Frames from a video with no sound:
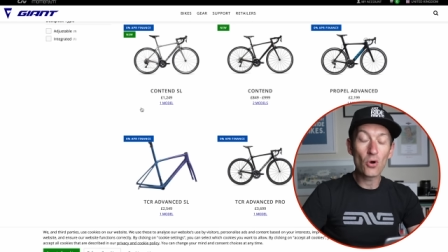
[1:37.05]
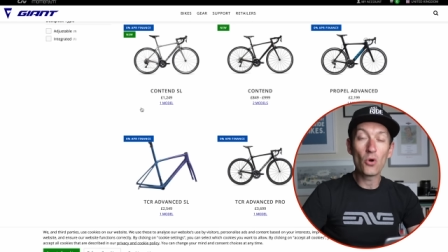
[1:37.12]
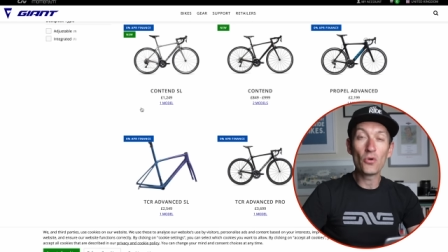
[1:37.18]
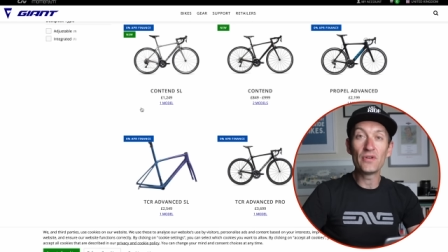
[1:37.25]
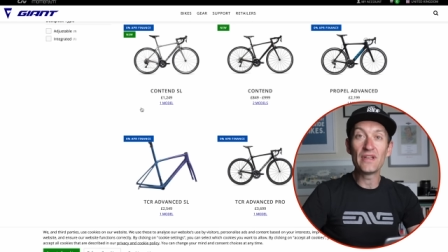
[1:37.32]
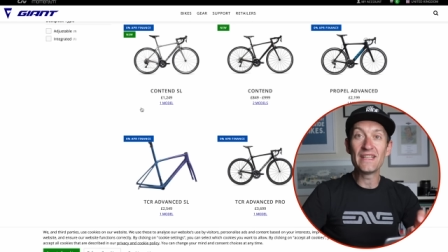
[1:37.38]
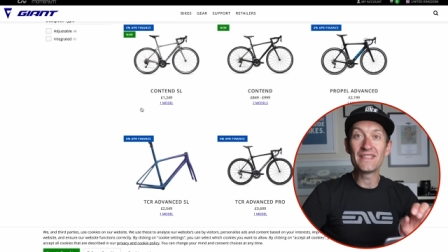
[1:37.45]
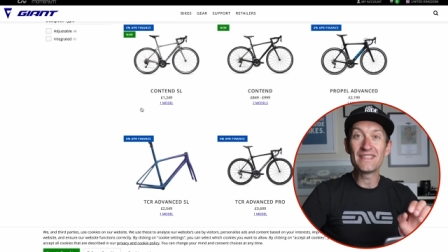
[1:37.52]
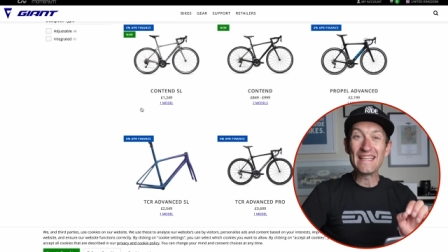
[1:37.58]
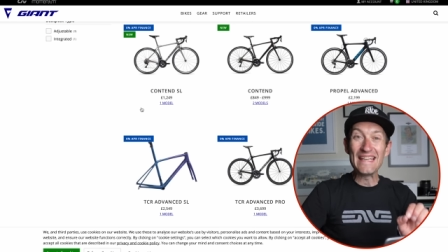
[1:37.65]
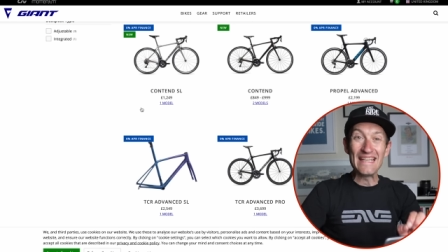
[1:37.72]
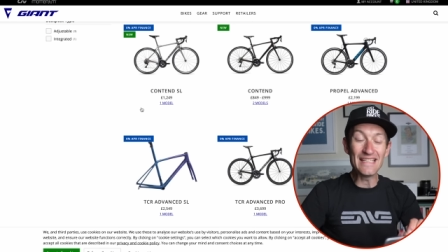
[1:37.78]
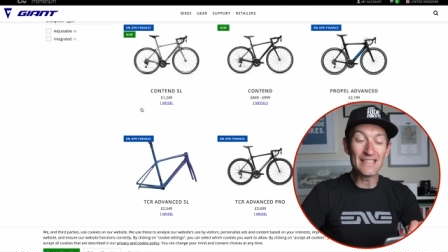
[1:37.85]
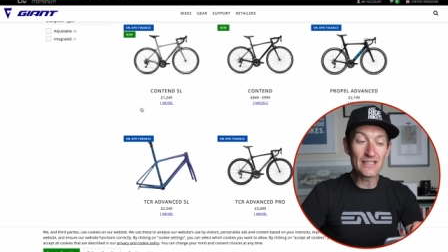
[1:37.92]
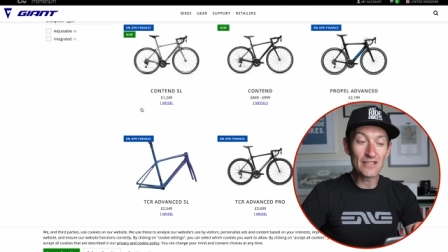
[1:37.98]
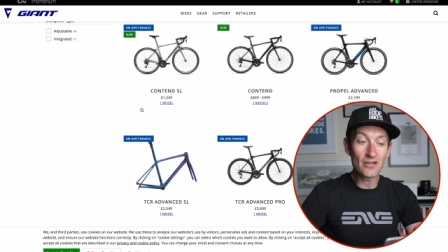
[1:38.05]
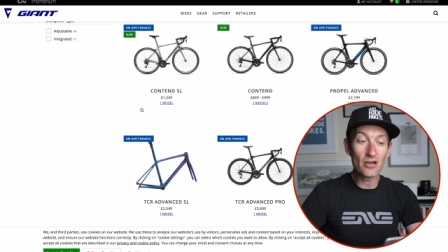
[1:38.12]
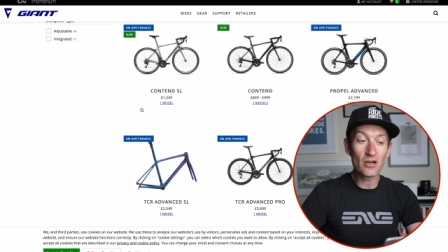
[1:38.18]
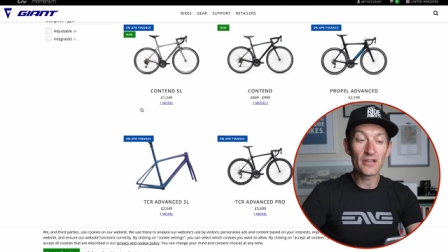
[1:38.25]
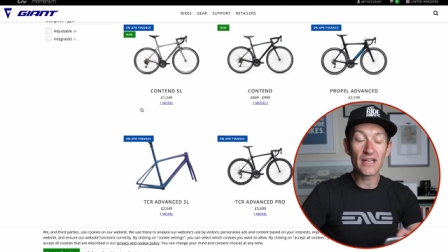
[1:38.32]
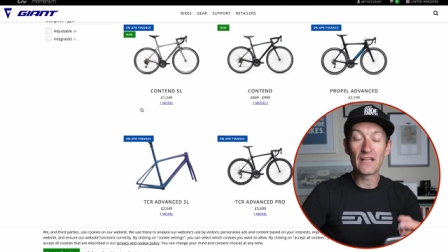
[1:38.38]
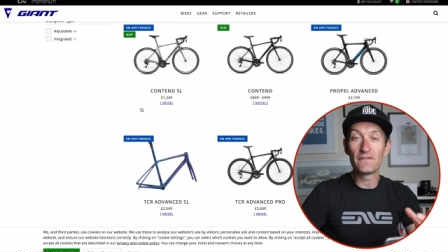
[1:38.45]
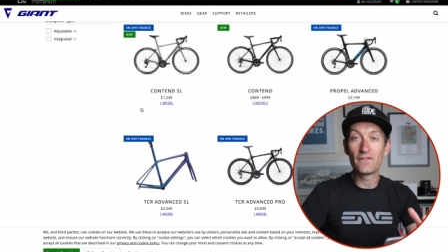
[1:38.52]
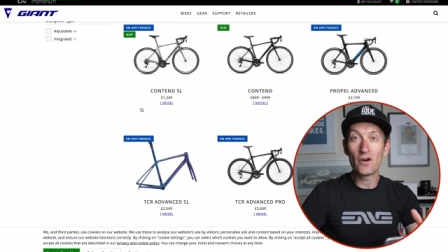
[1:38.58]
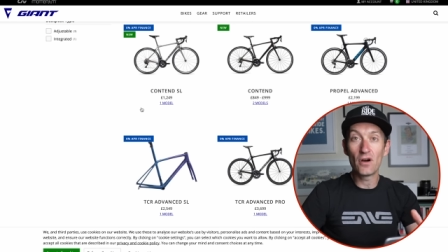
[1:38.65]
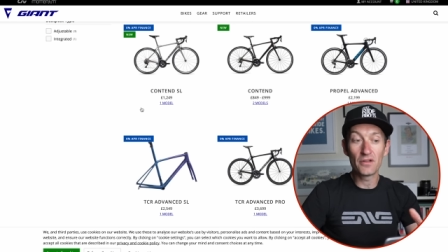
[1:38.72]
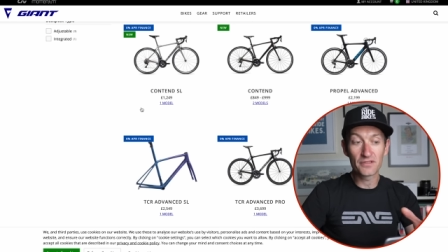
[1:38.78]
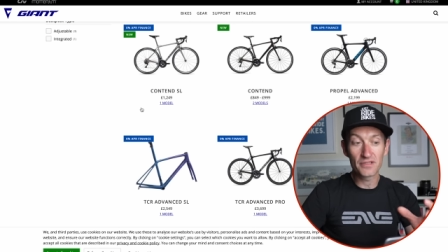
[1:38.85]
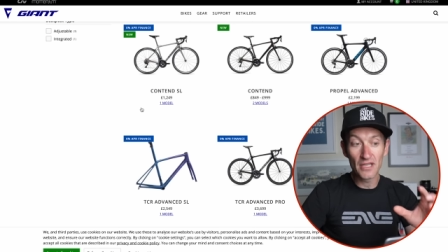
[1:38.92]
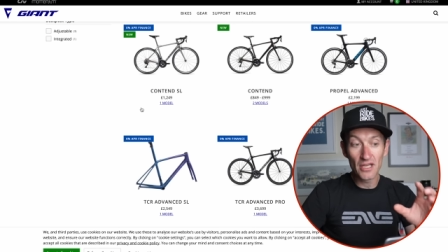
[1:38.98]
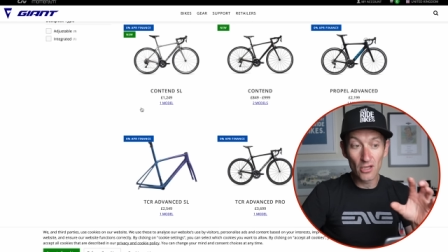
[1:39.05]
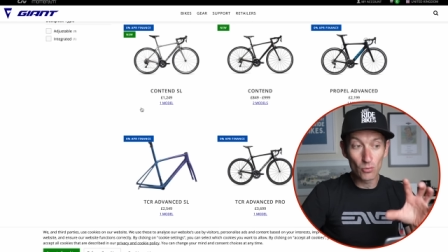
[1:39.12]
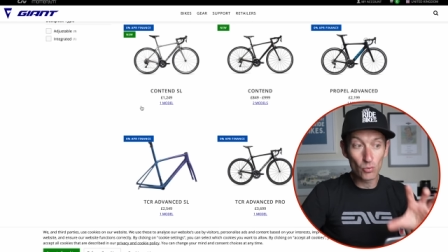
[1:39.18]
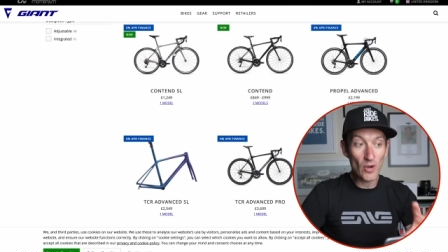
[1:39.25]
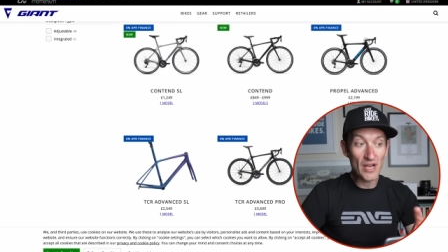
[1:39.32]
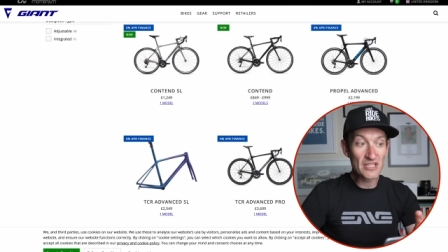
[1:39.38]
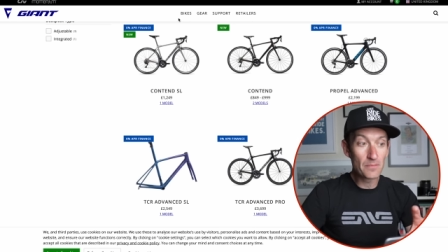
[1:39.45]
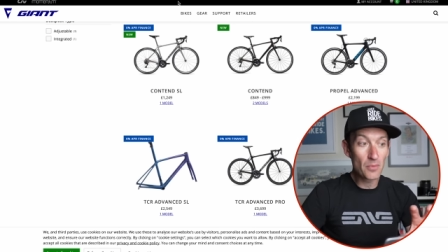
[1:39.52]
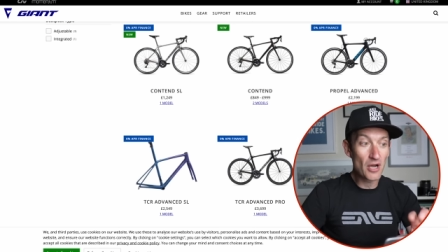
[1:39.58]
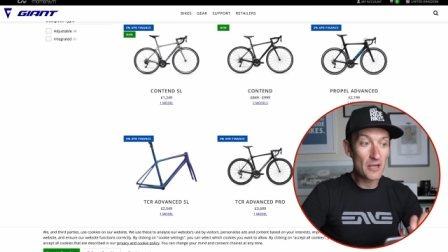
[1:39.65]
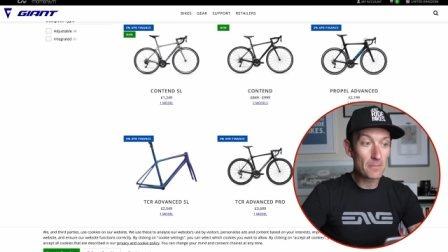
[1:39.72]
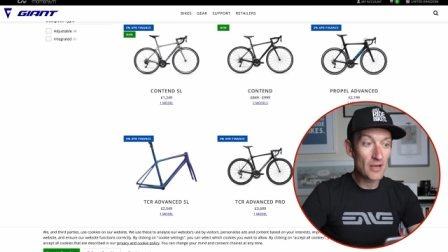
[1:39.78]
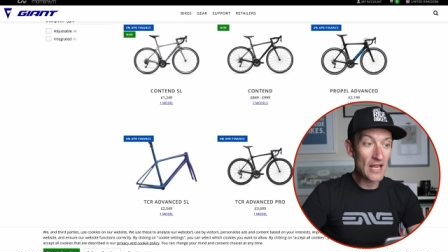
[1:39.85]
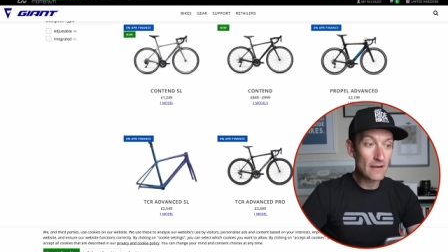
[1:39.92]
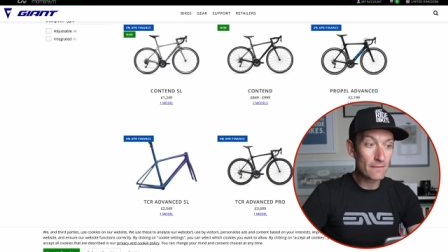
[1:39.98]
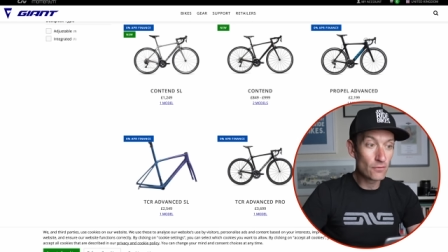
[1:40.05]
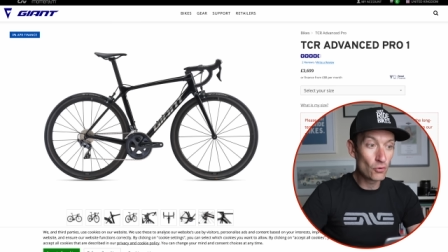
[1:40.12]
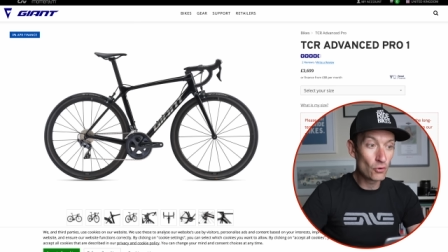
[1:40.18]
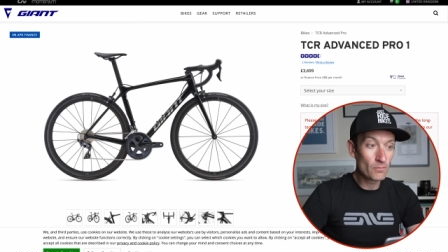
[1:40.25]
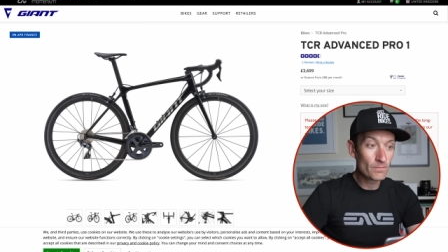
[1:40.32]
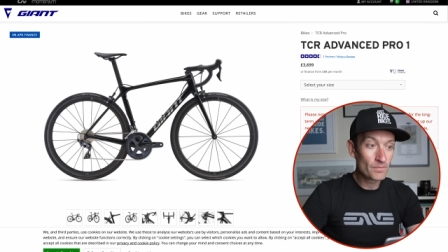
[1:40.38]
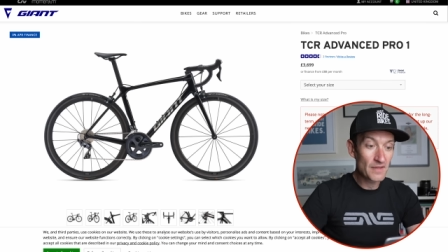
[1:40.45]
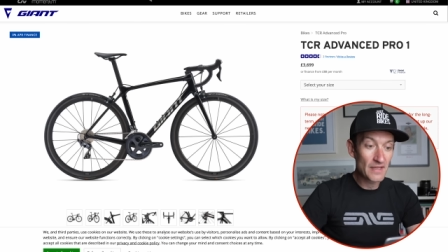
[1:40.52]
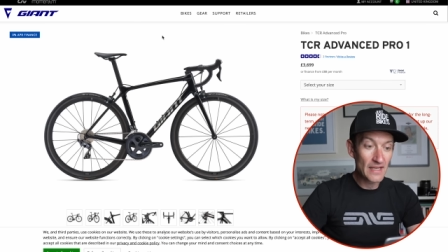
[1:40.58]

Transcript: on its TCR Advanced race bike platform.